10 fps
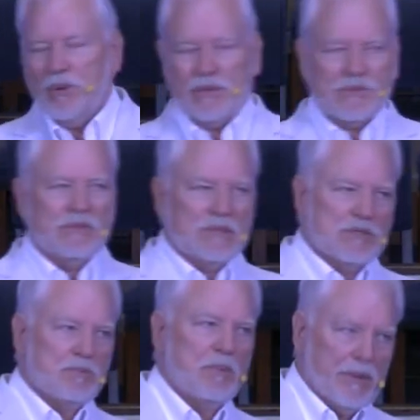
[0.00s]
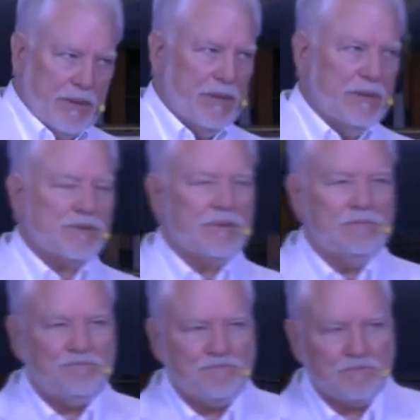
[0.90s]
personal experience
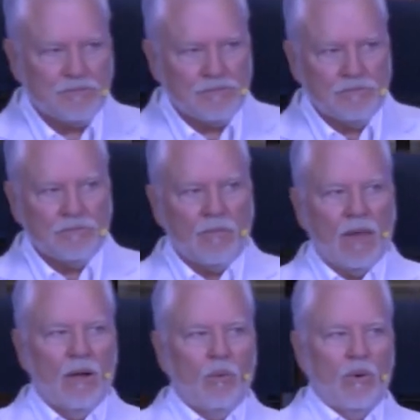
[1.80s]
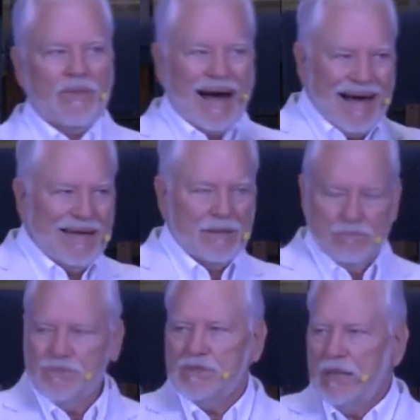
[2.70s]
with items and